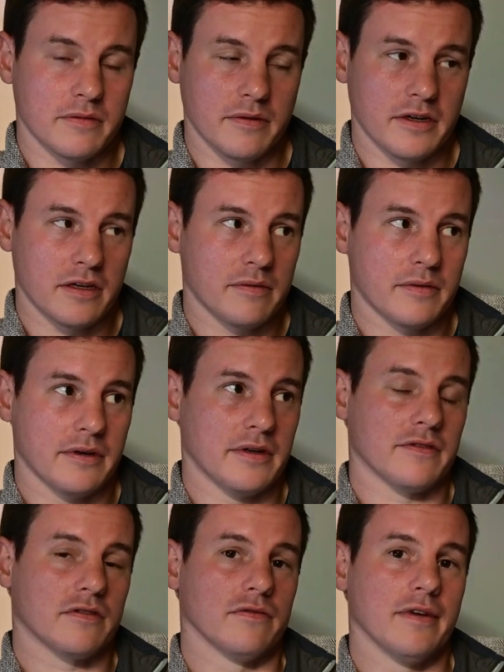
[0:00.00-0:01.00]
We
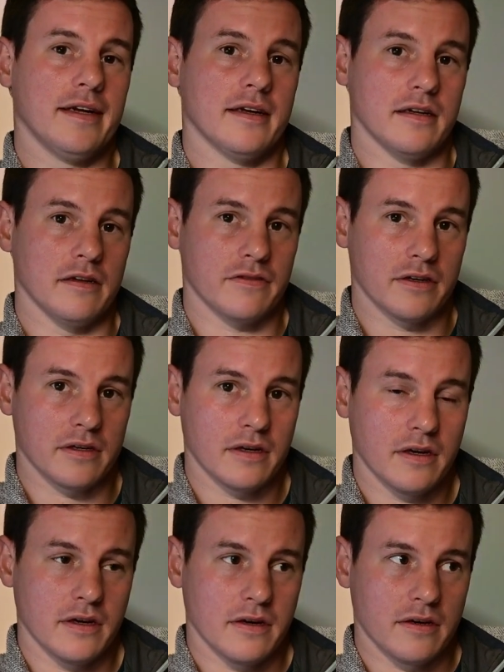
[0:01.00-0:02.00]
won't have to rent anything.
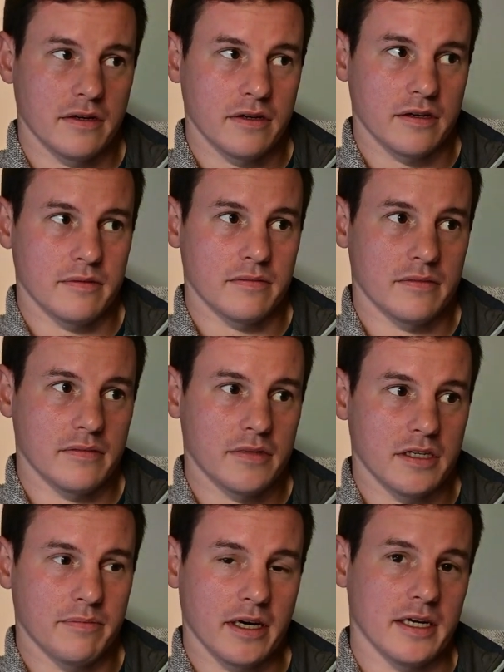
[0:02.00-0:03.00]

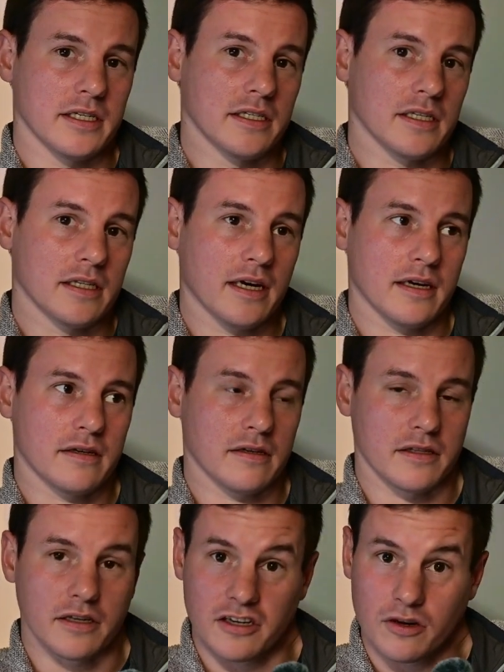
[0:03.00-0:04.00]
She pays into that
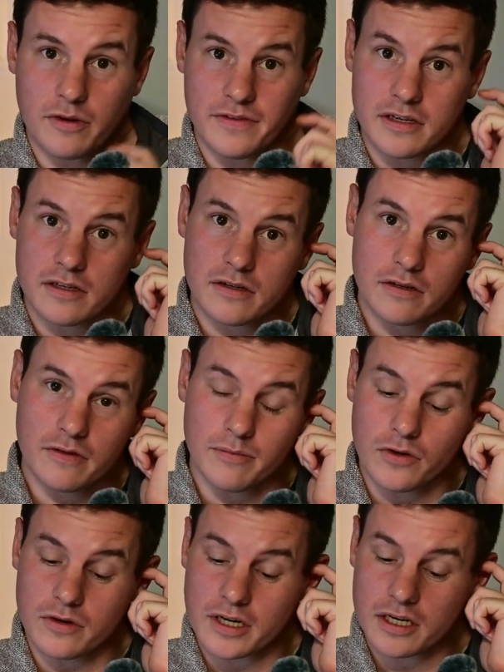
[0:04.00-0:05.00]
like the equivalent of a
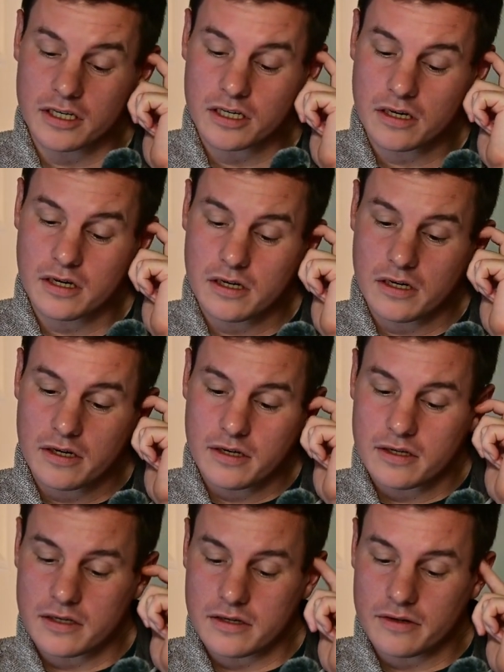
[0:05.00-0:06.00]
mortgage.
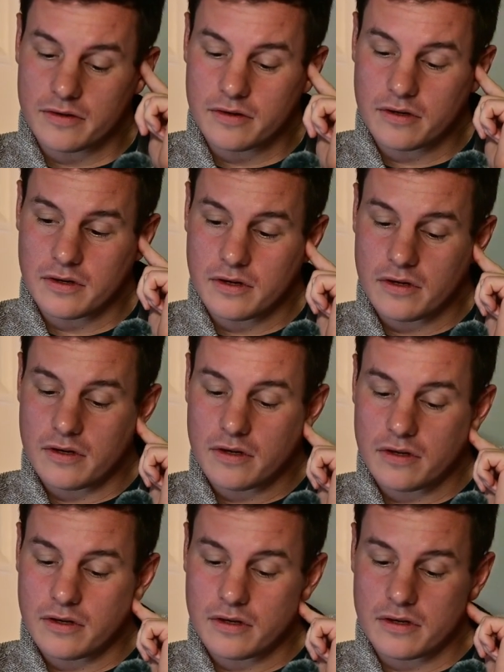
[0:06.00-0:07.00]
So
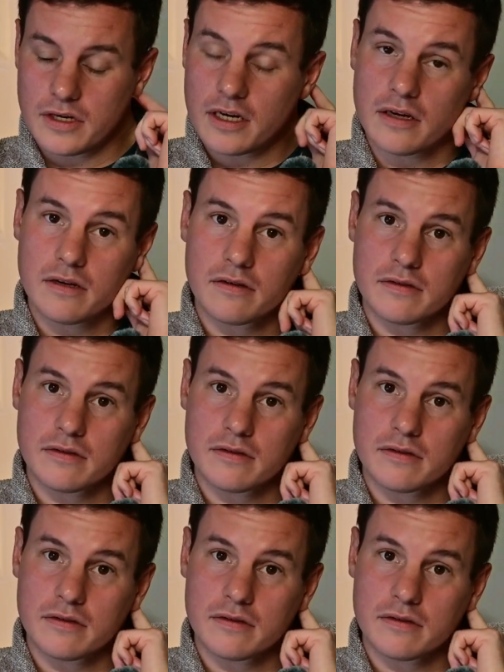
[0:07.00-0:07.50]
yeah,